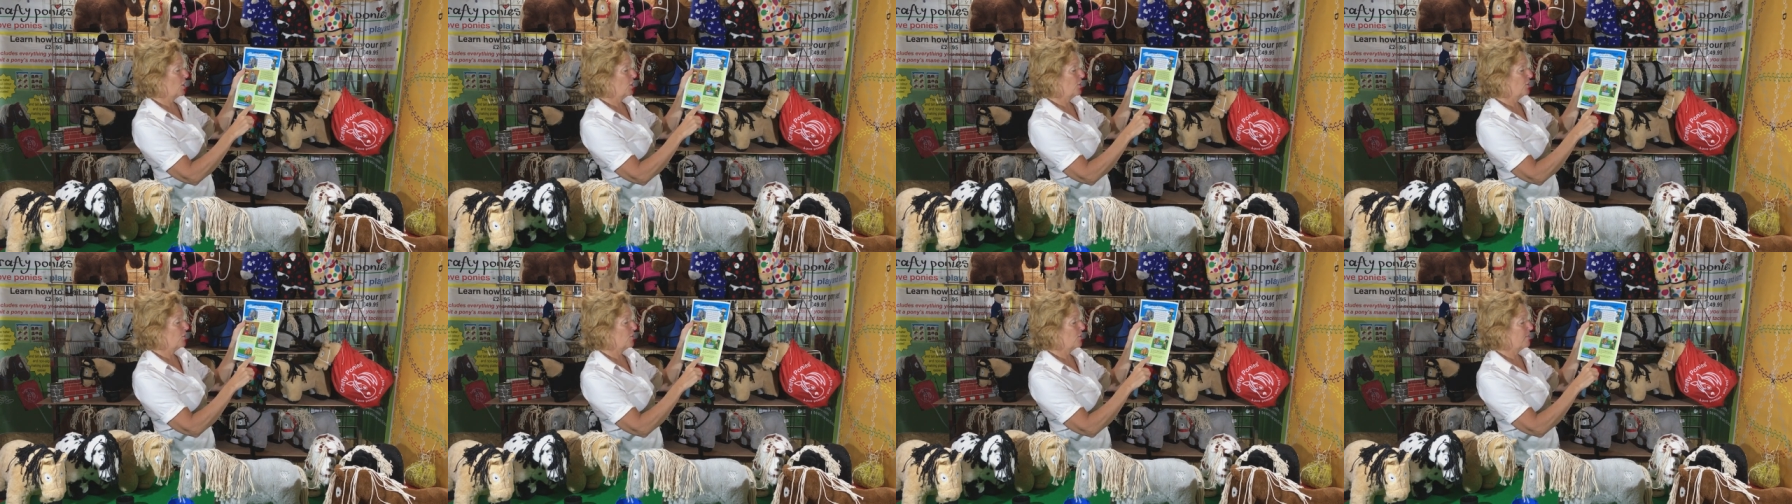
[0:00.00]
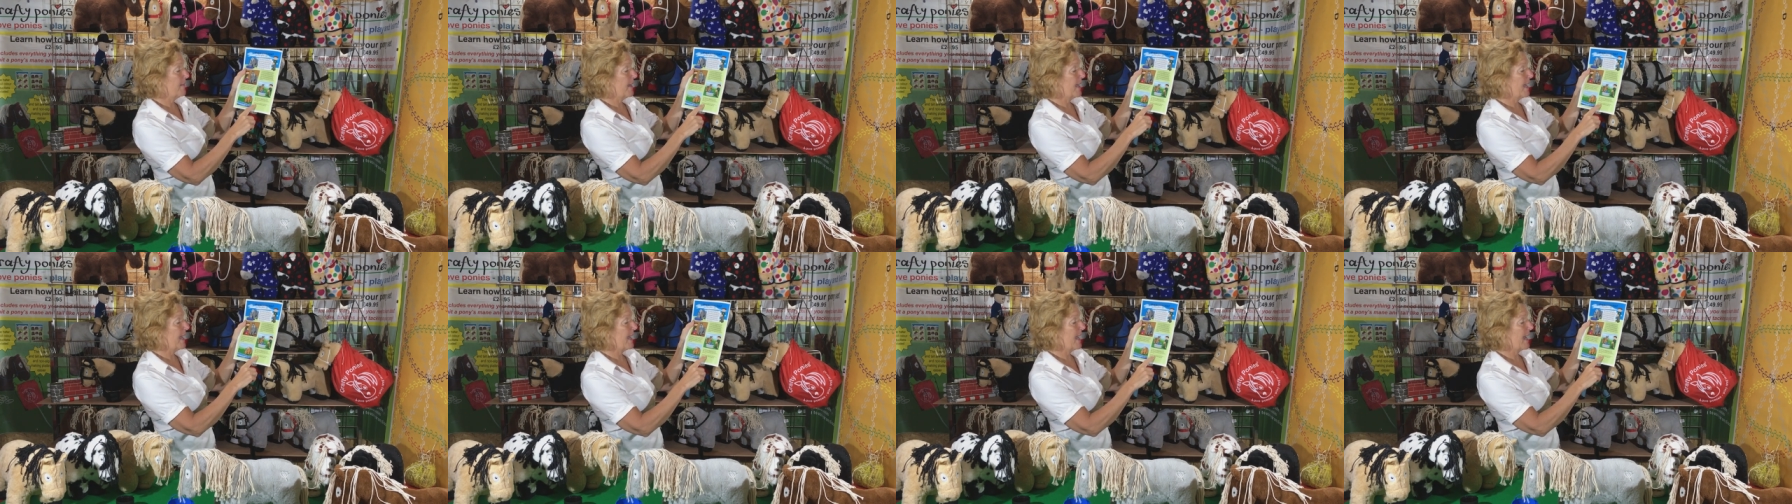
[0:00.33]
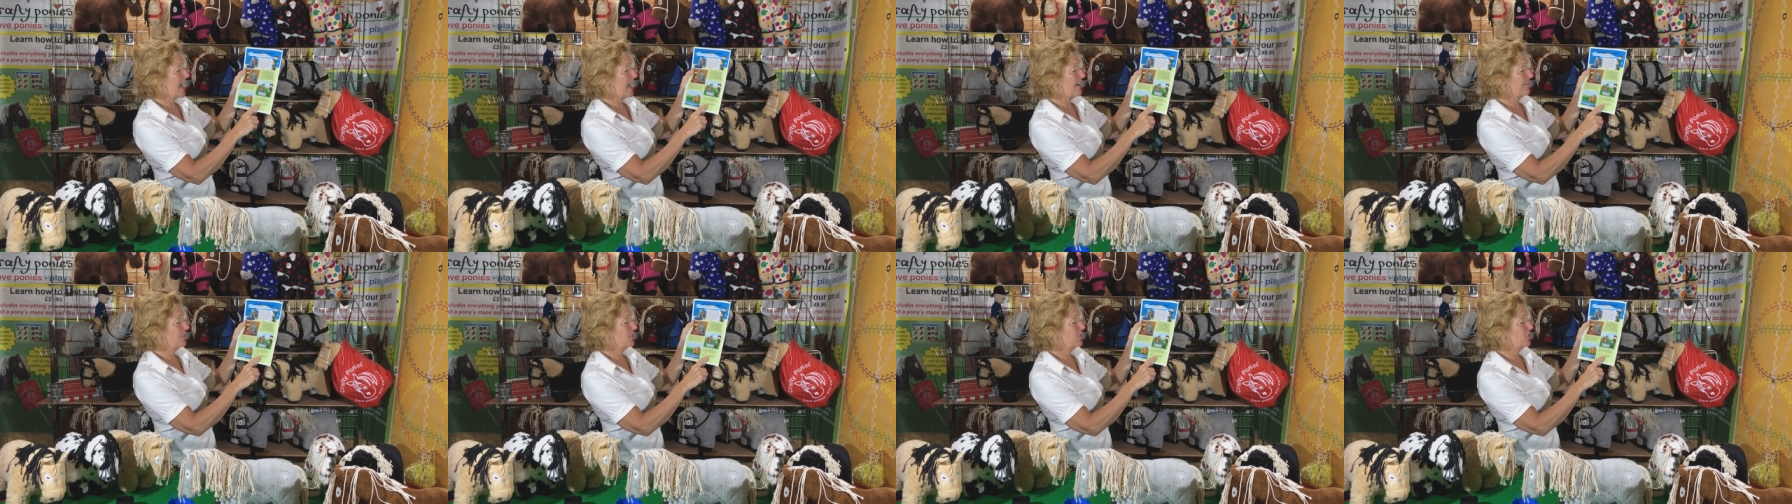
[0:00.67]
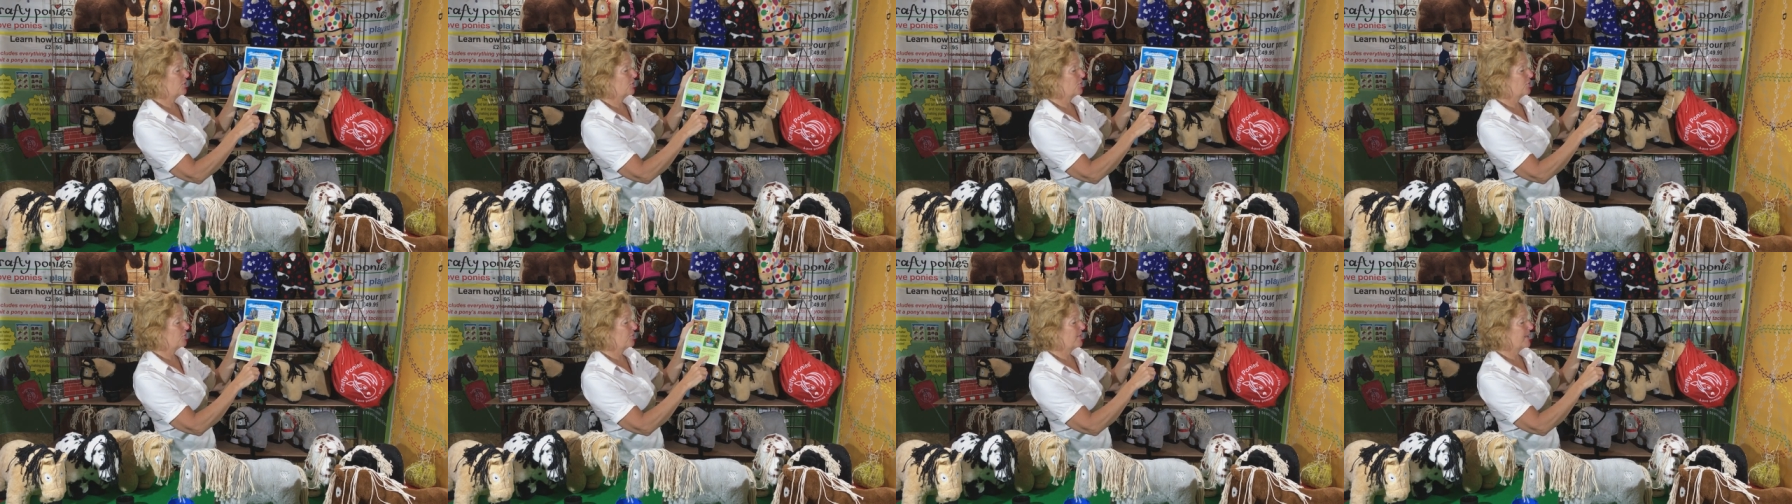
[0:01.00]
You may have a
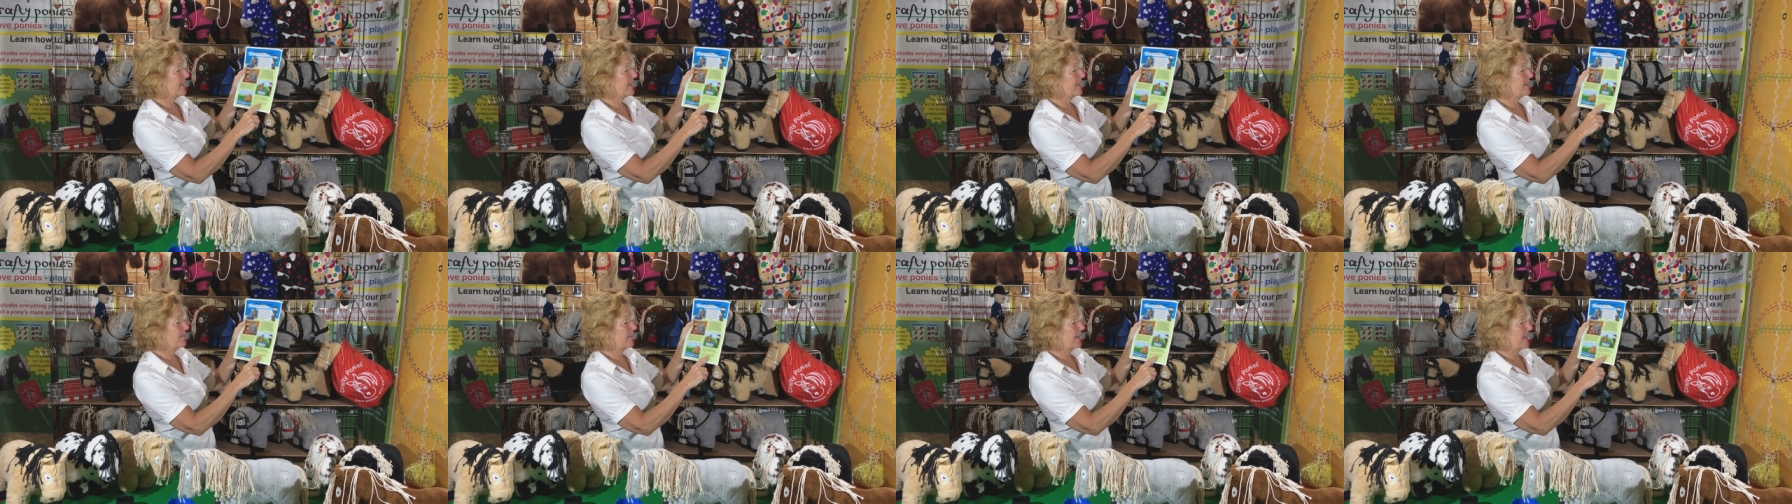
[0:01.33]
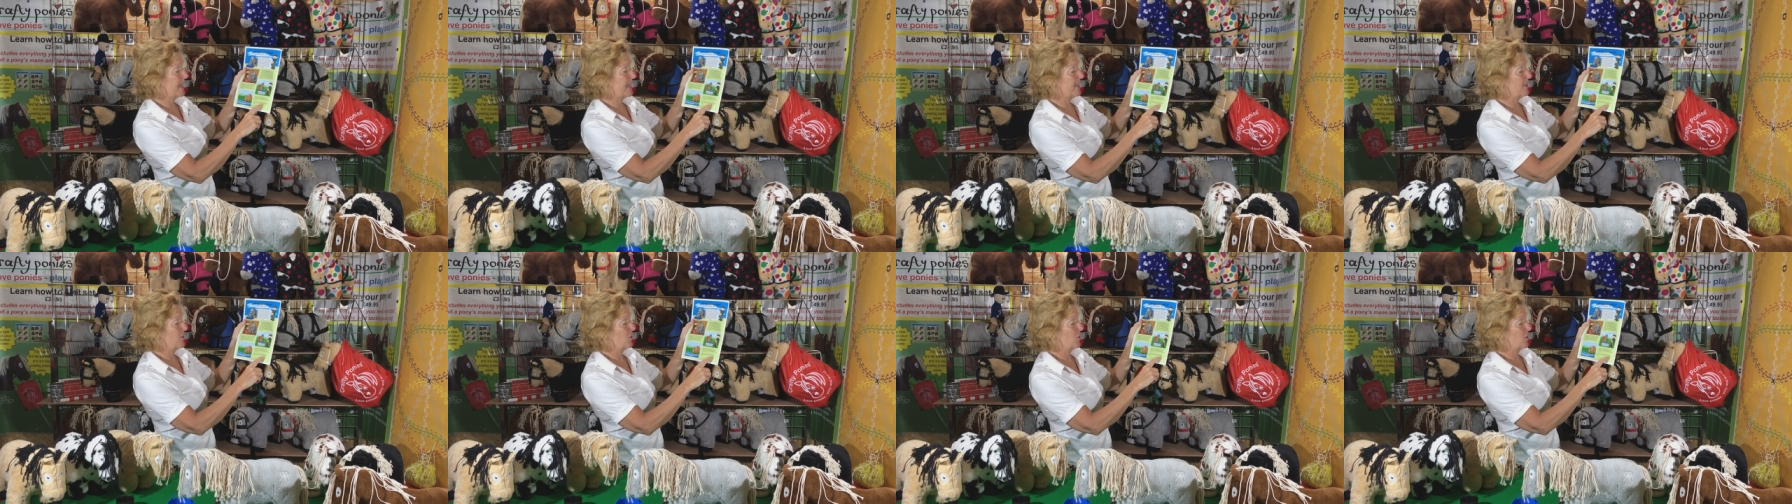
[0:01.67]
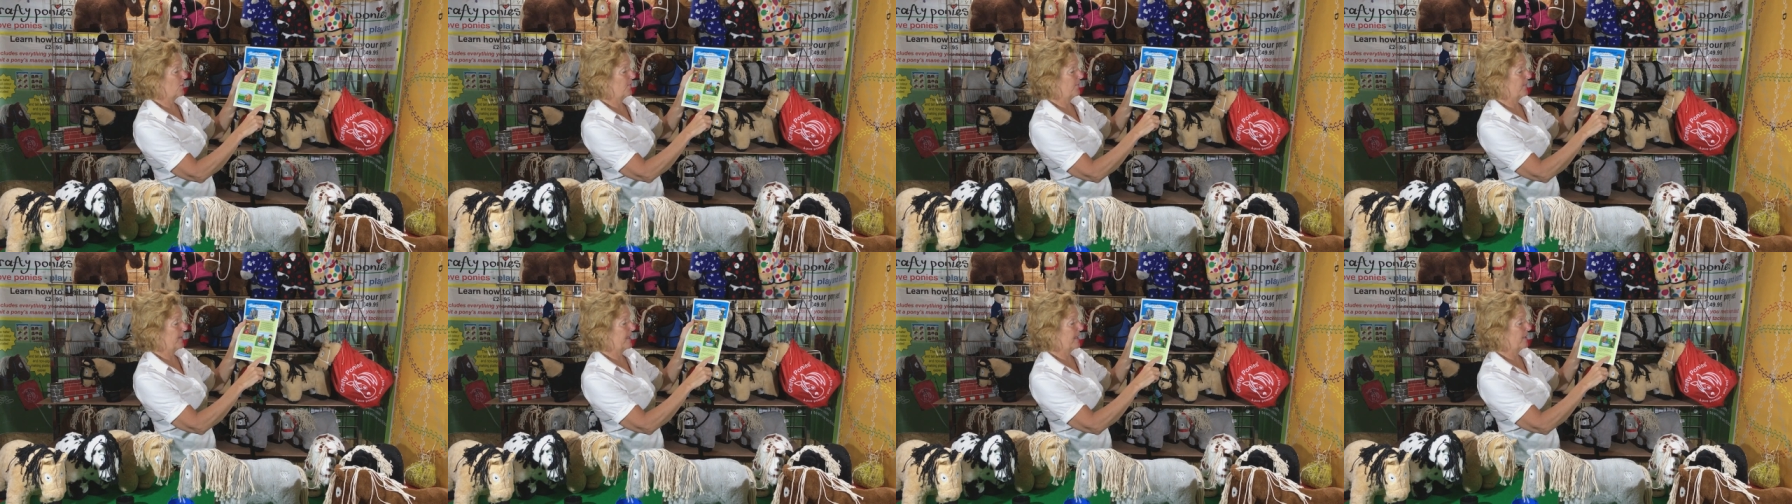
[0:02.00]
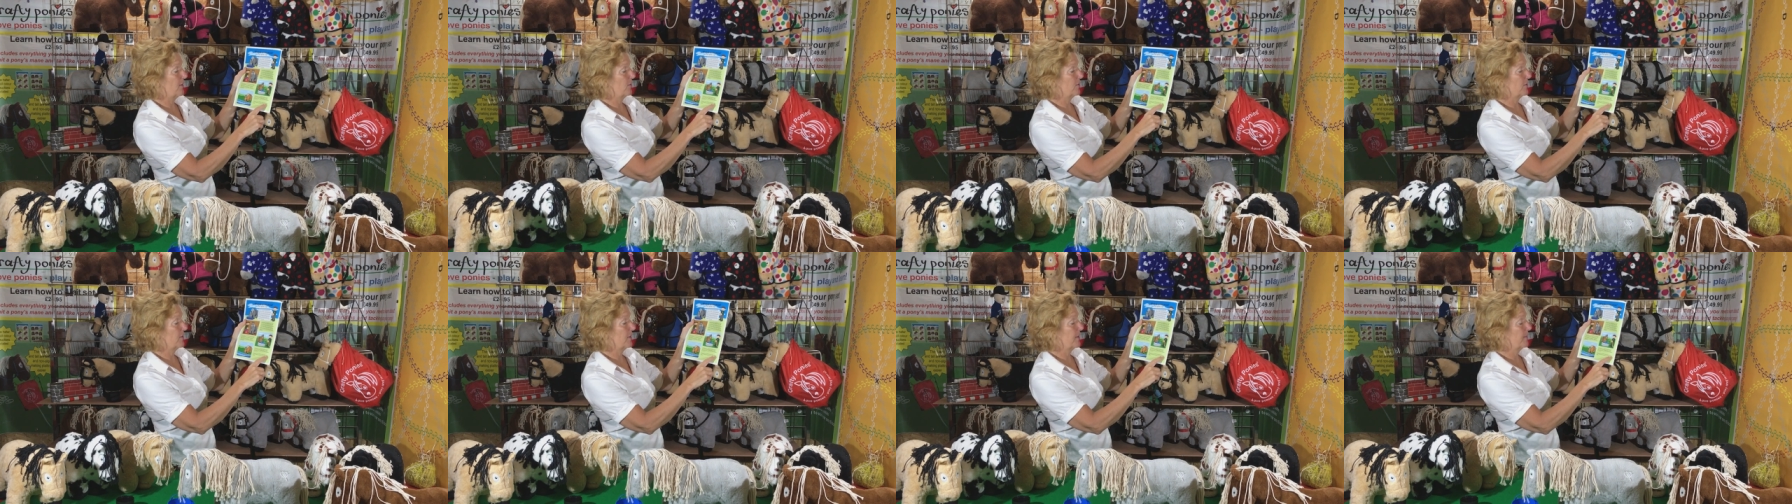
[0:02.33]
stream in your
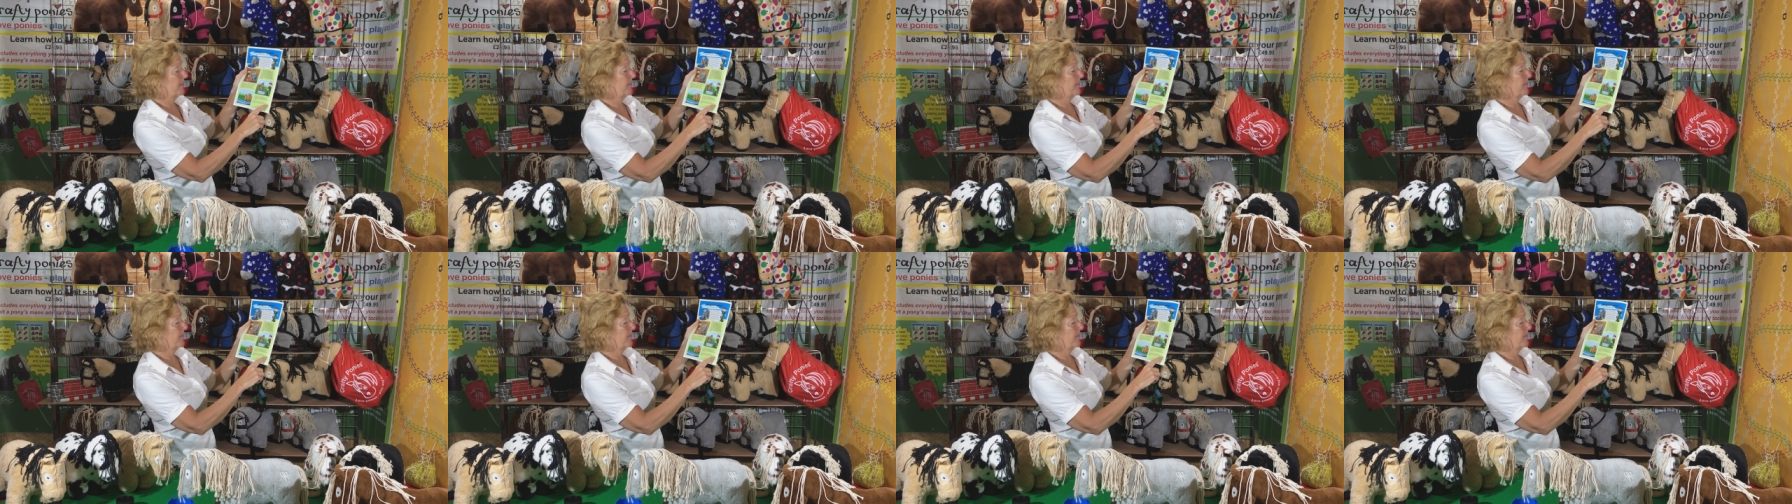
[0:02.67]
field.